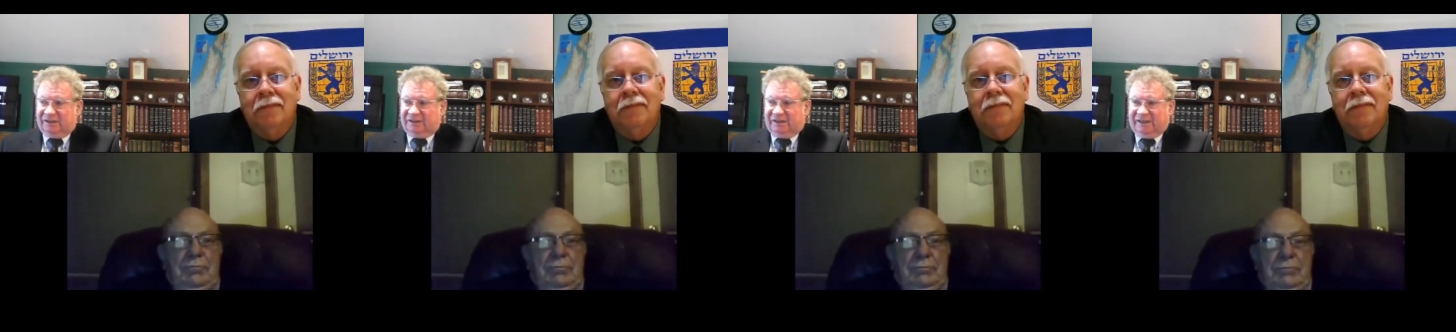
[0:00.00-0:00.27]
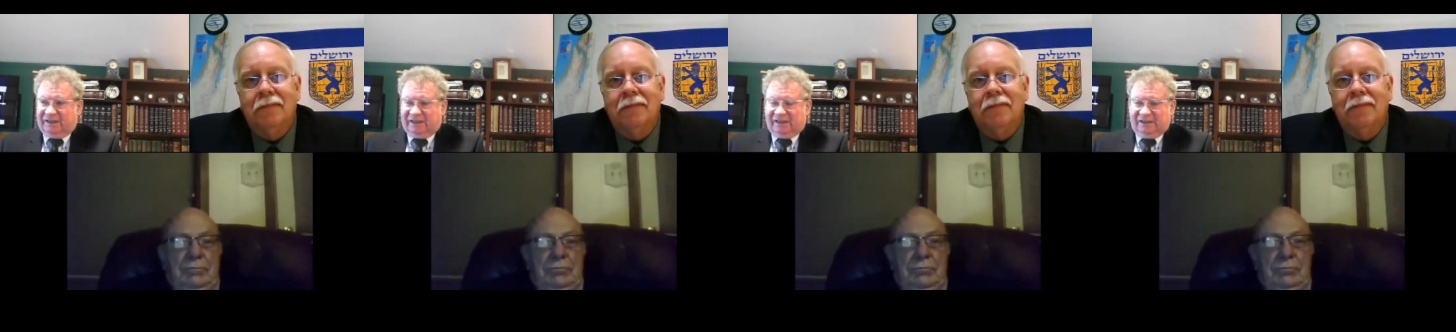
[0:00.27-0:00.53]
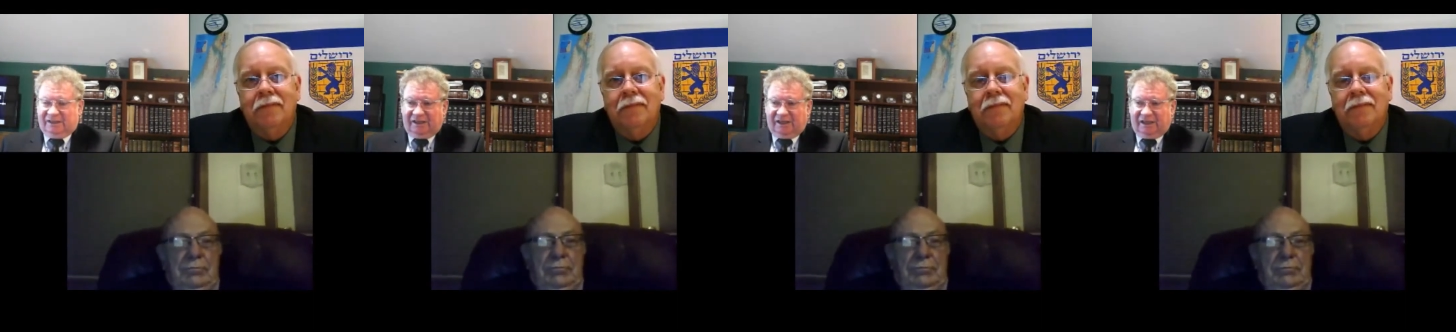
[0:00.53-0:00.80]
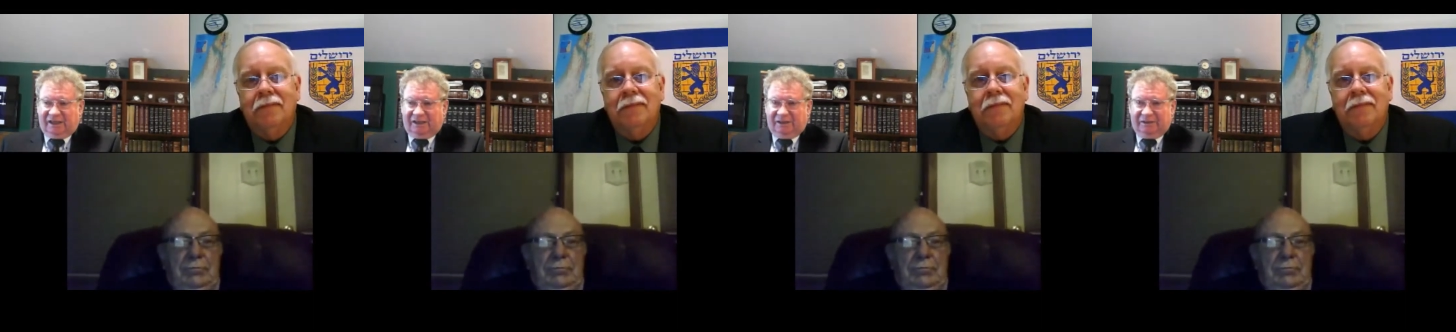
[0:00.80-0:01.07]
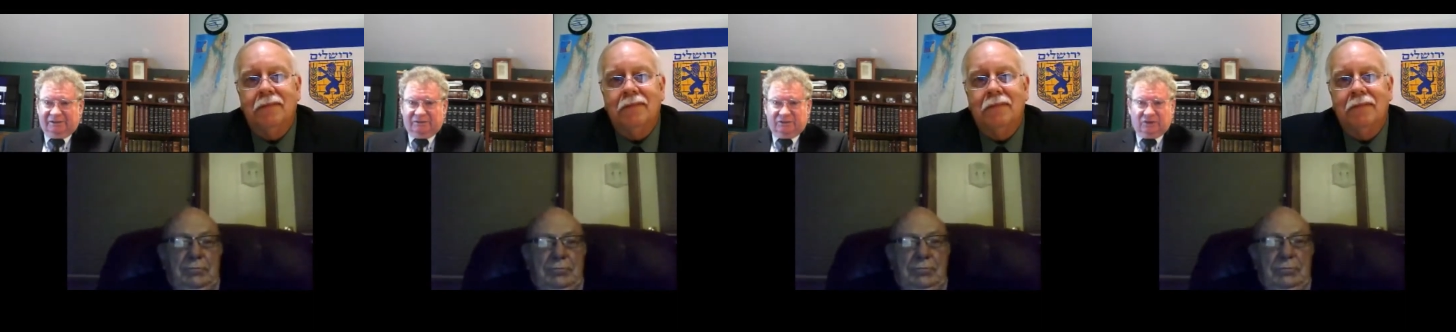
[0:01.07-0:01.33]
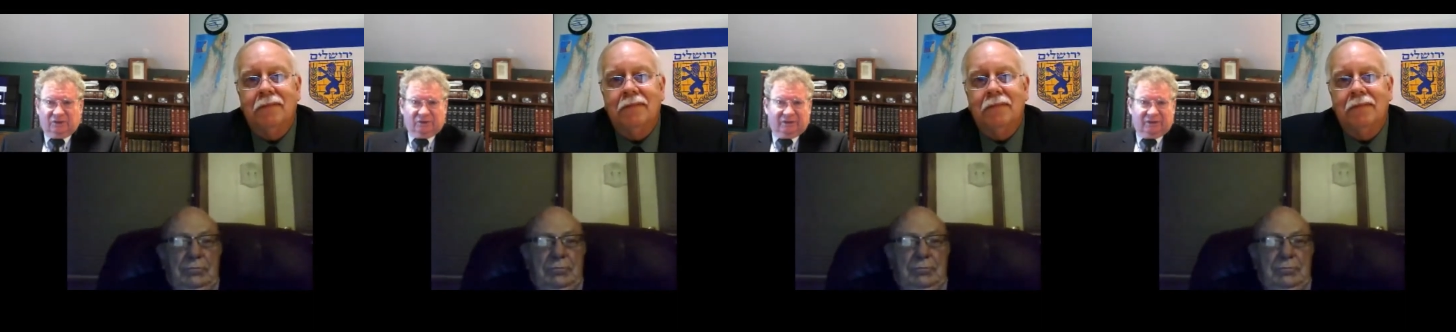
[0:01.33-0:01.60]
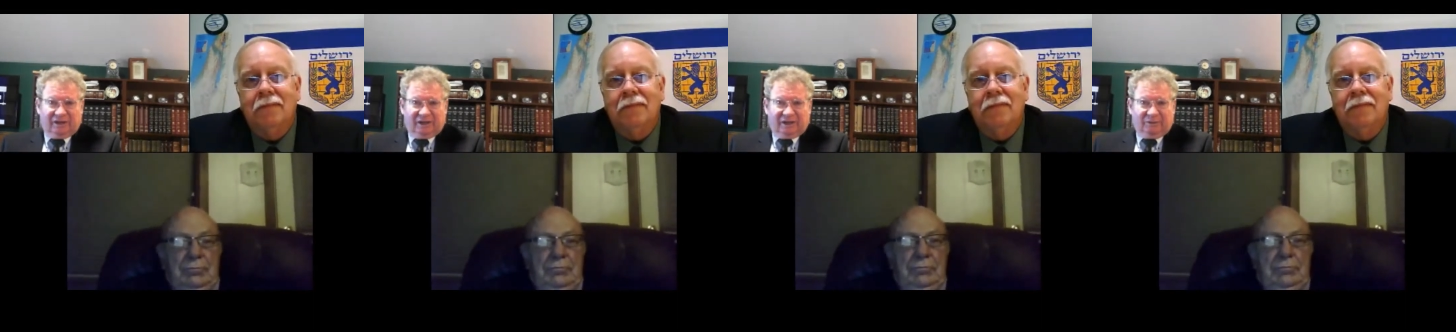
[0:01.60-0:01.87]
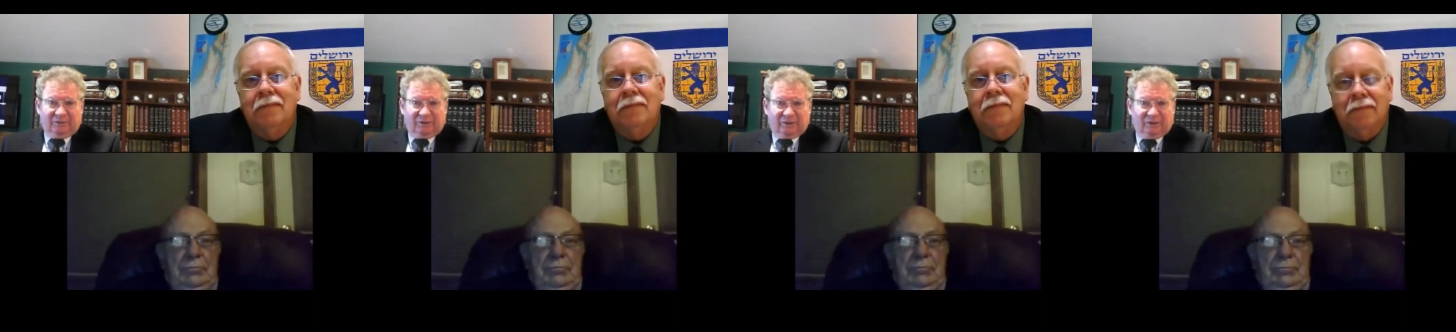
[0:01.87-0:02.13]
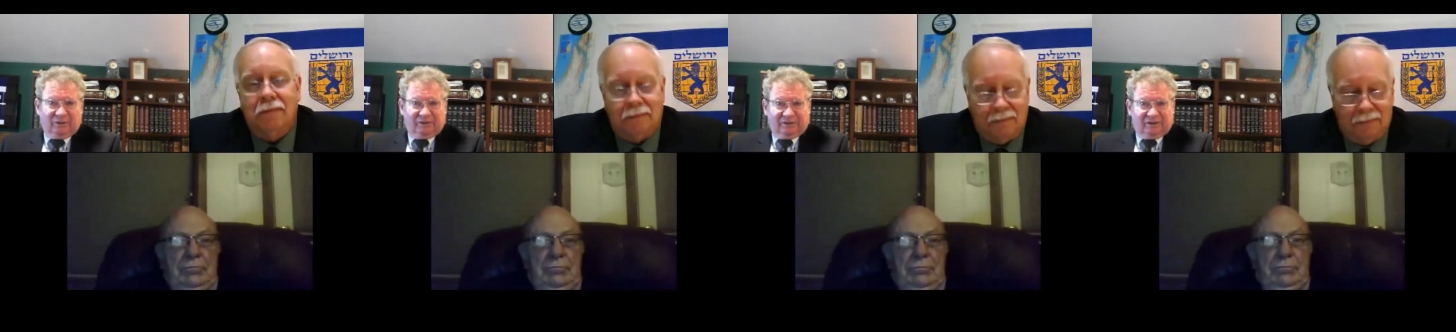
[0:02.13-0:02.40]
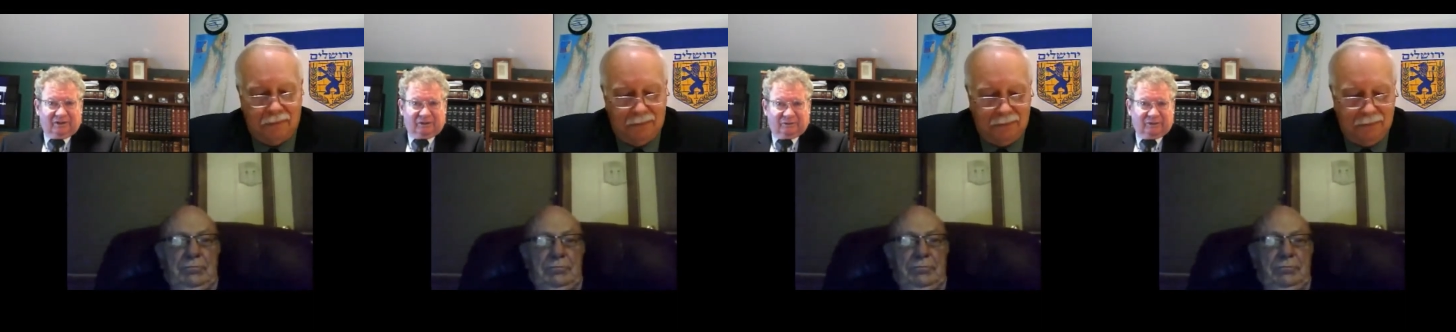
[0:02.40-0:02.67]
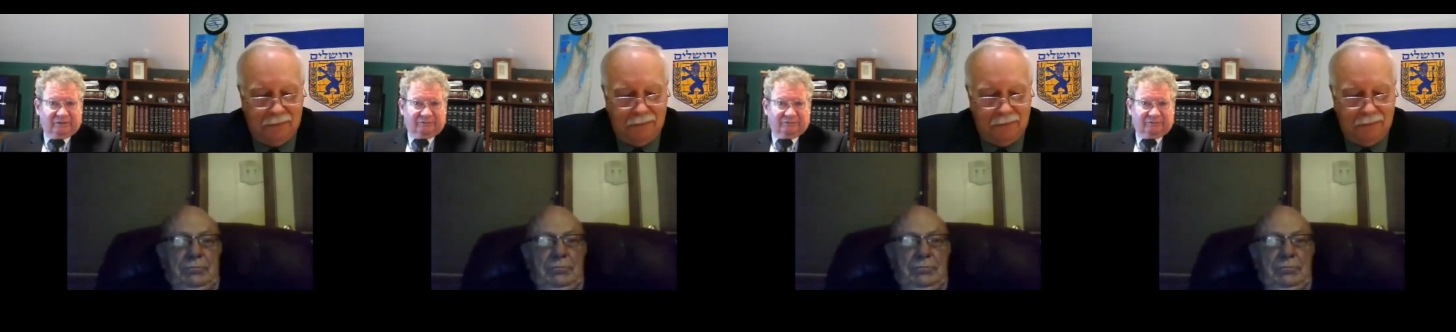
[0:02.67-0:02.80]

Speaker 1: And uh, Joan and I were going there quite